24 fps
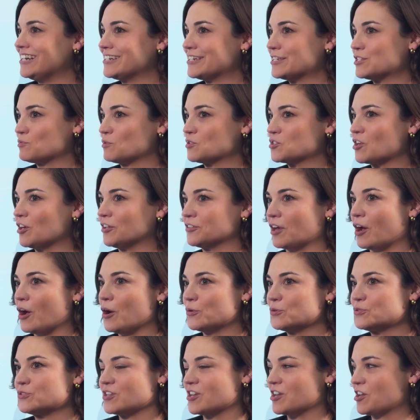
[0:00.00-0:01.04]
is what's called a
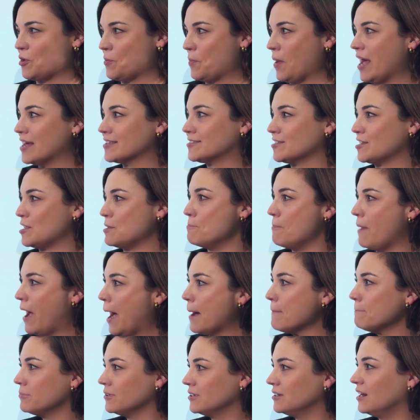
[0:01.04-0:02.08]
hosting capacity
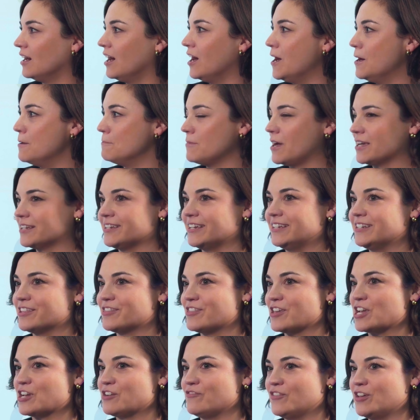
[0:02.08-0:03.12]
map. I tend to
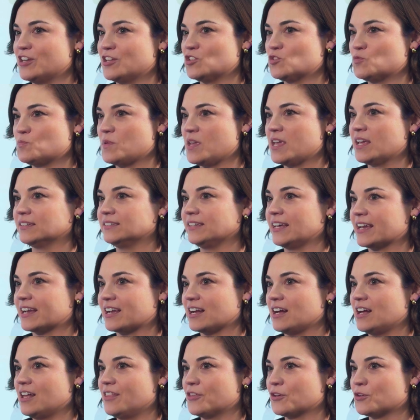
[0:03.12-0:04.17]
think of it as being like
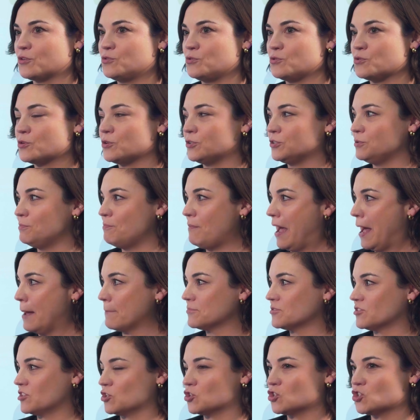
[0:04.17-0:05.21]
the Google
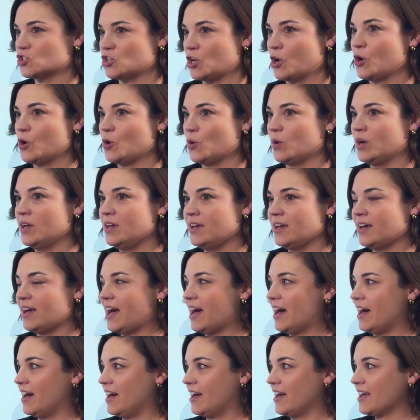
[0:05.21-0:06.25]
Maps that show
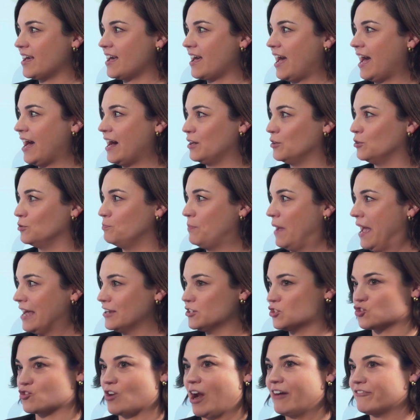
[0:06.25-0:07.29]
how
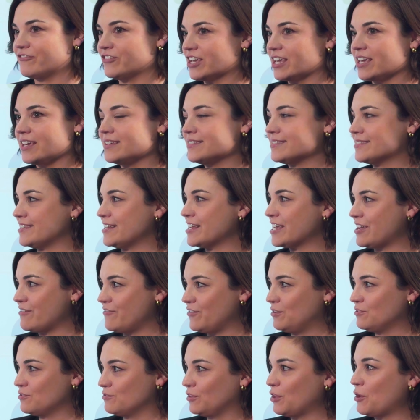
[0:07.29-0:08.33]
bad traffic is in a
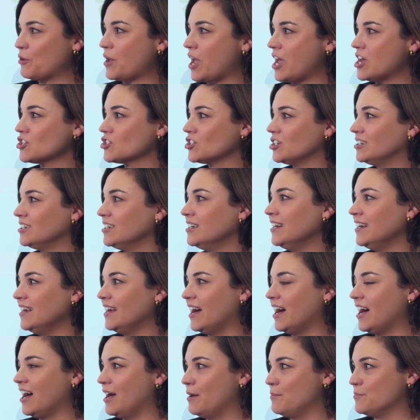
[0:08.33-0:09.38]
given location.
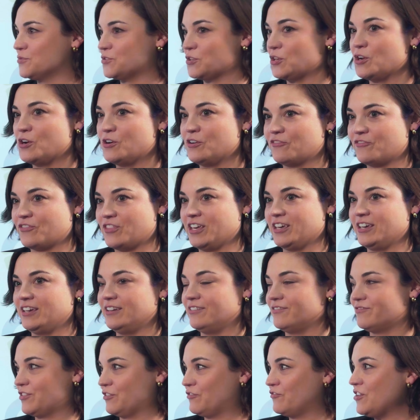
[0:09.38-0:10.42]
So if
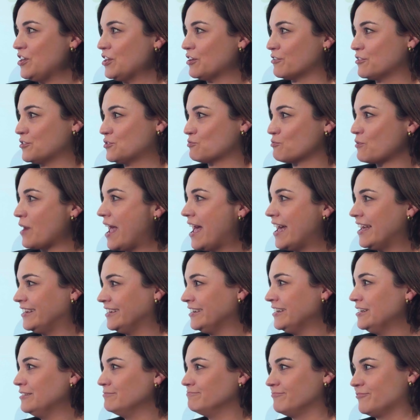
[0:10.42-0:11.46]
the feeder is red,